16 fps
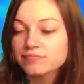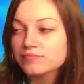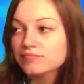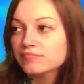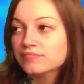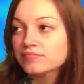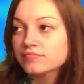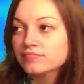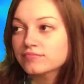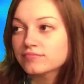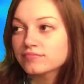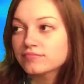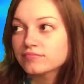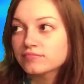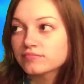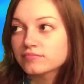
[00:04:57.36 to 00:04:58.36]

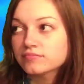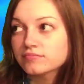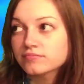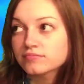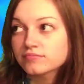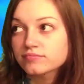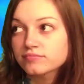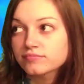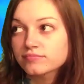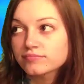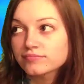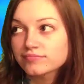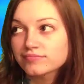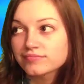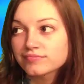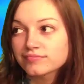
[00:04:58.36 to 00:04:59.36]

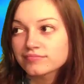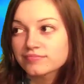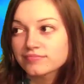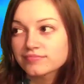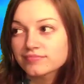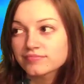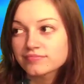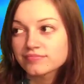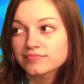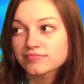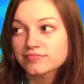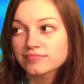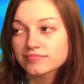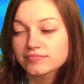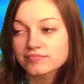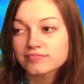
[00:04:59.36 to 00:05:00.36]

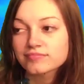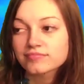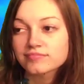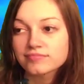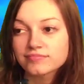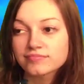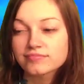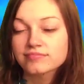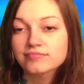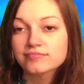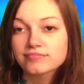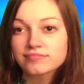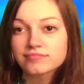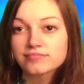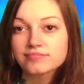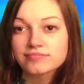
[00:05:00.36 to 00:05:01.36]

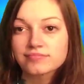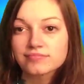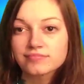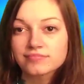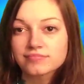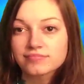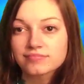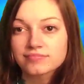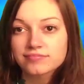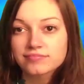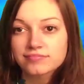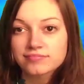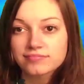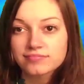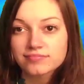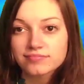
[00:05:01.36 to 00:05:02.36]

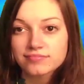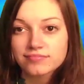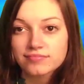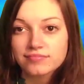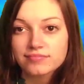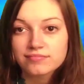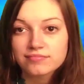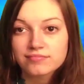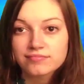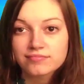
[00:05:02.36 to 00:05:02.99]
No words are spoken by the person on screen.